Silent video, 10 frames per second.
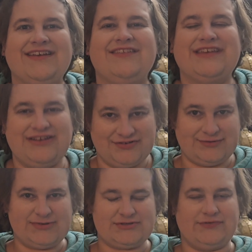Thank you
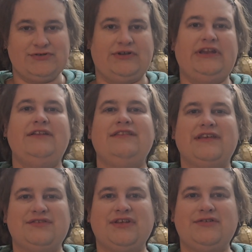so much for joining. The
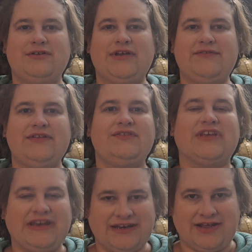Eccentric Raven
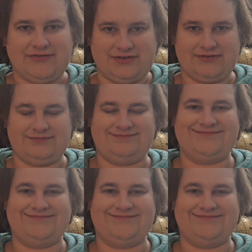signing out.